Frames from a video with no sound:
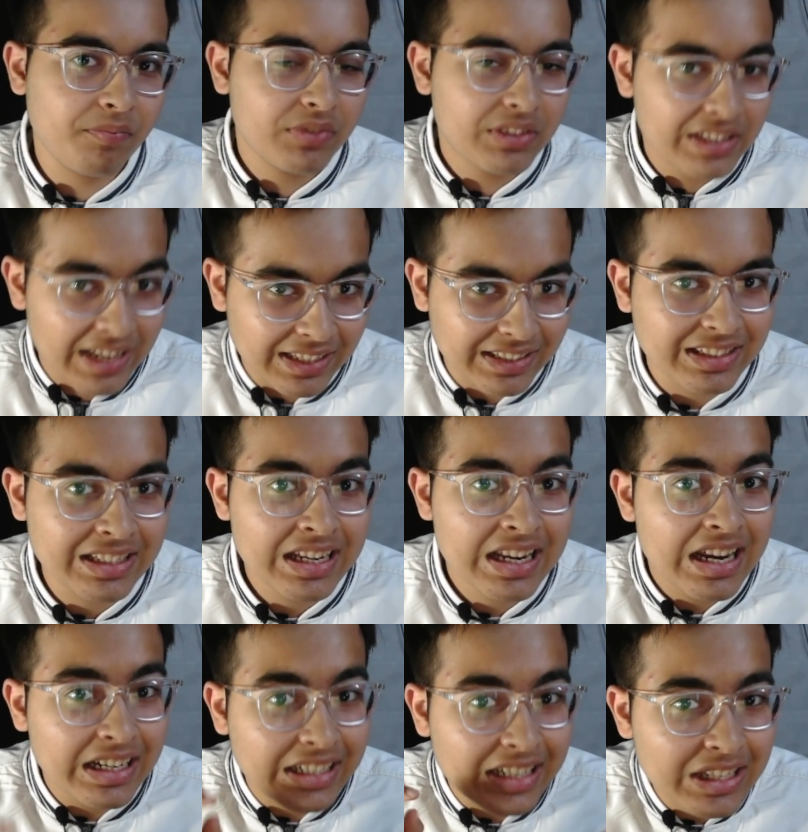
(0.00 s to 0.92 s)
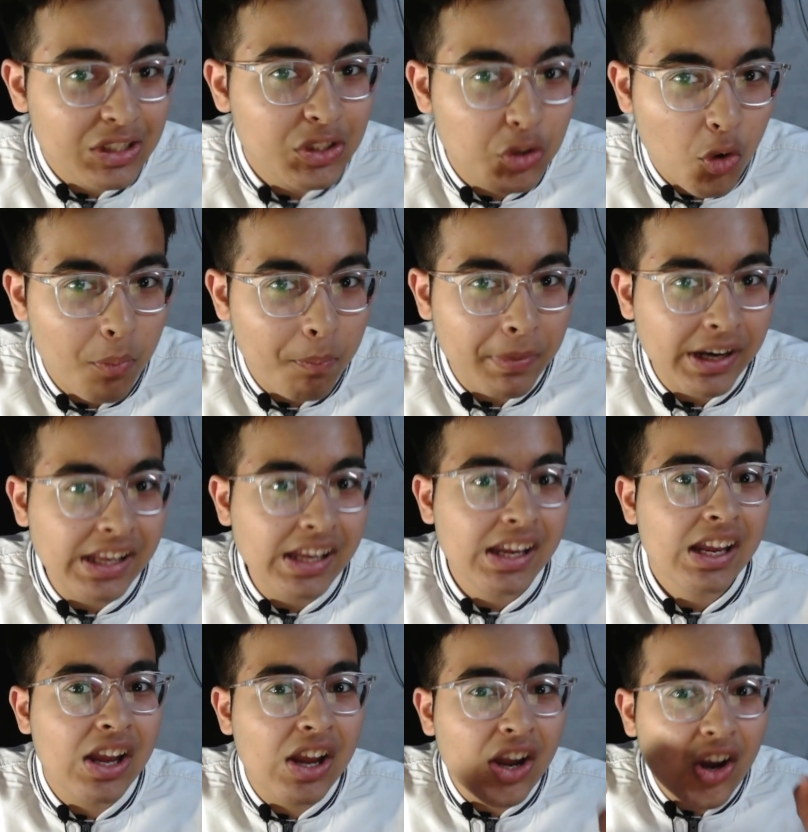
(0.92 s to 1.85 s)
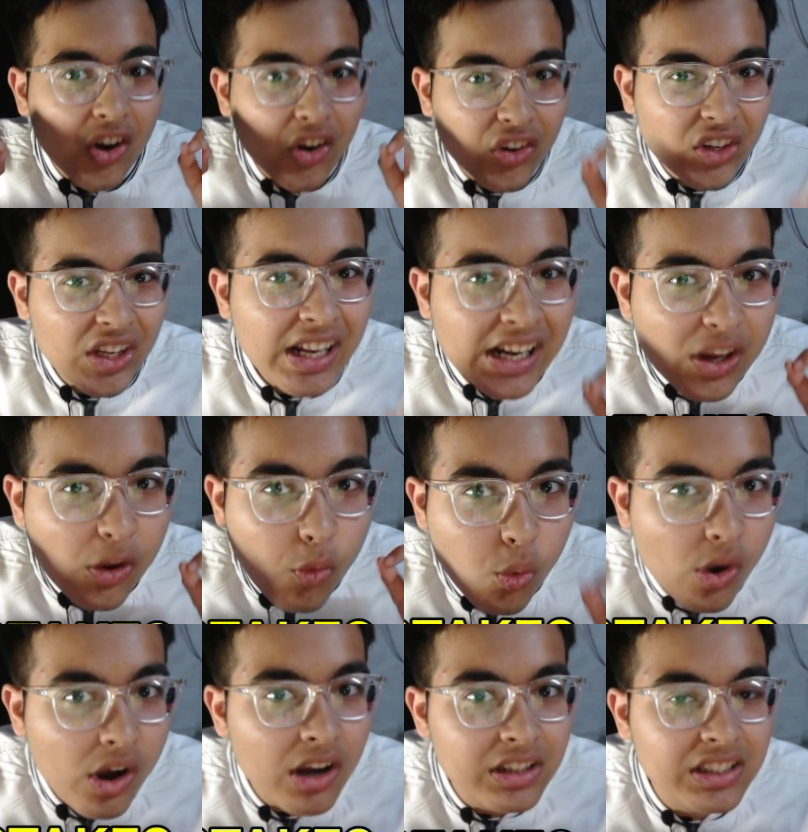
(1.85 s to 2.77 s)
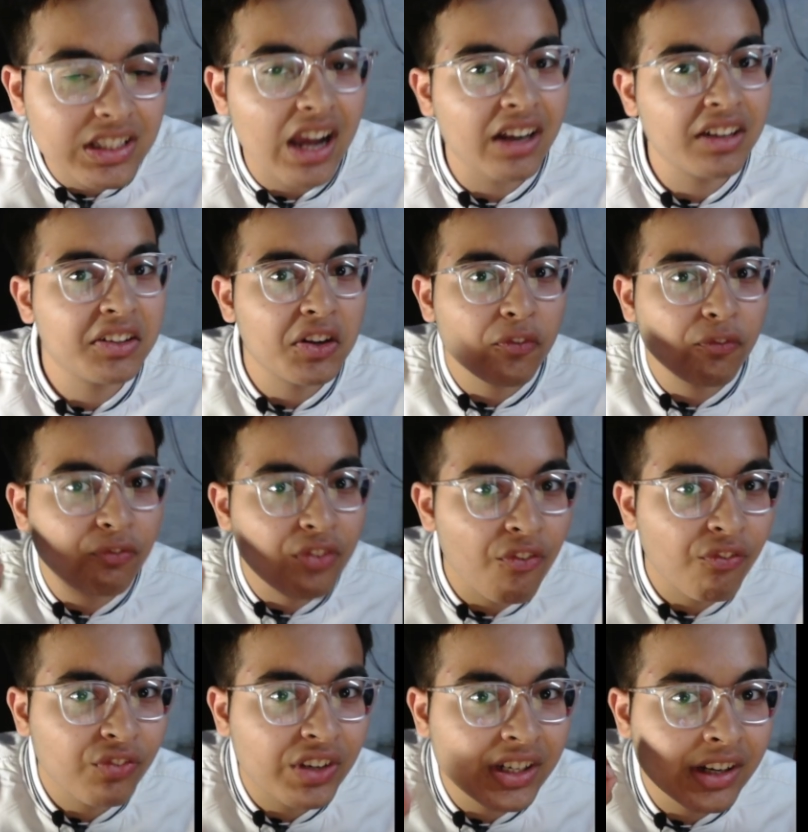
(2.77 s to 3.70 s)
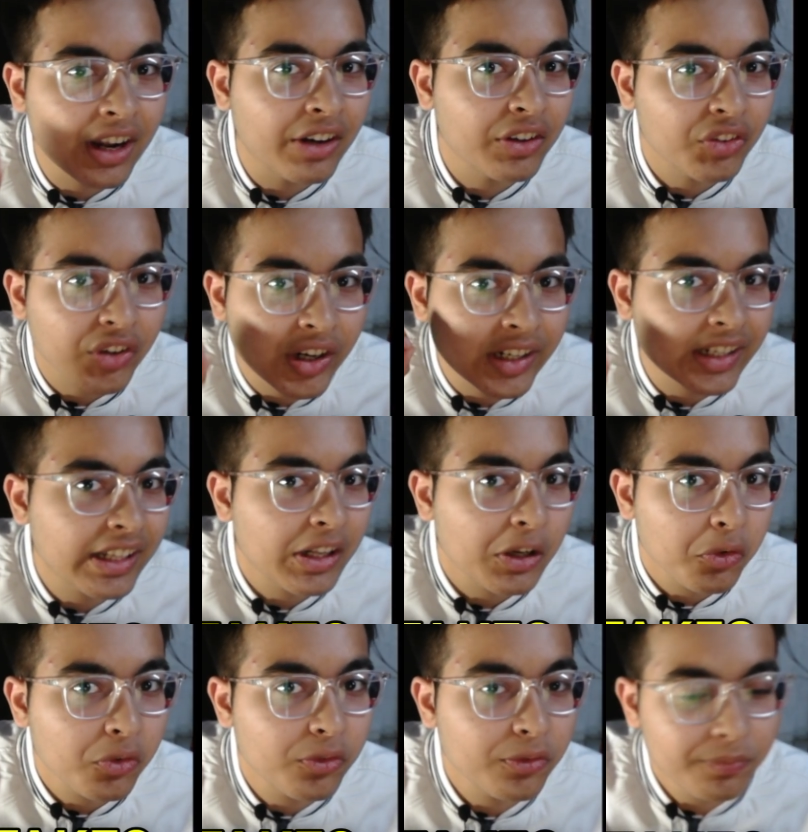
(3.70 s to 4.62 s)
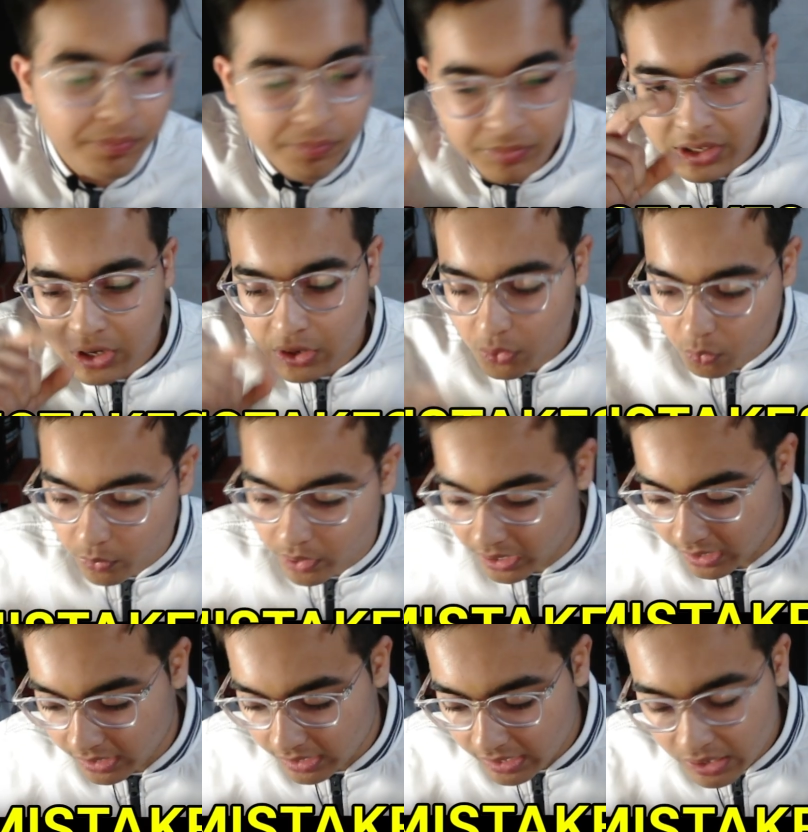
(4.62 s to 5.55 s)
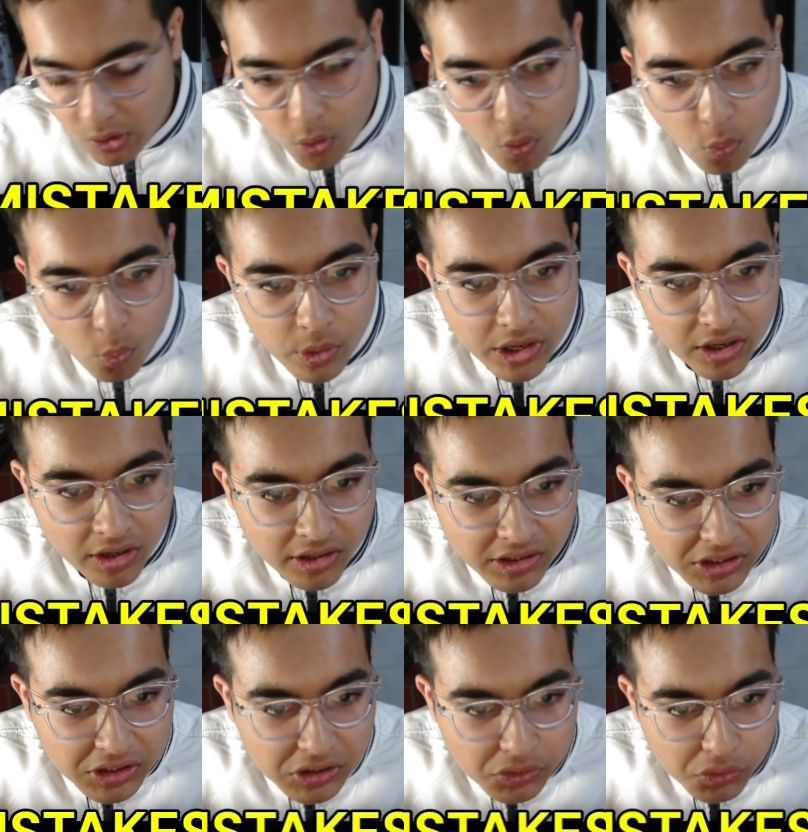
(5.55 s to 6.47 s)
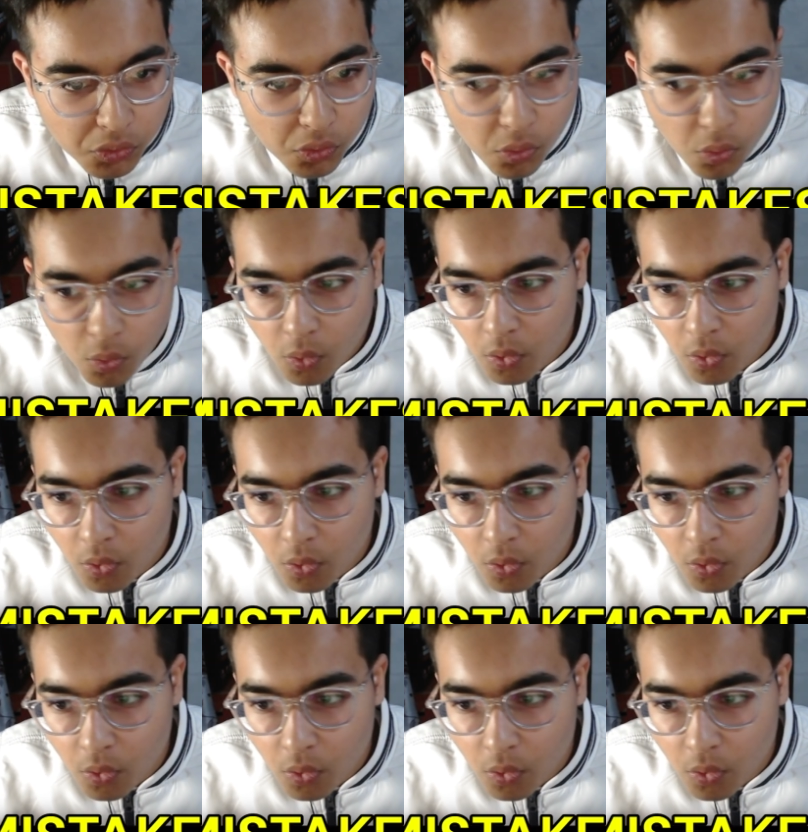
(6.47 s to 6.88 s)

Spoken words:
Yes, this opening really works under 1500 ELO. Well, we continue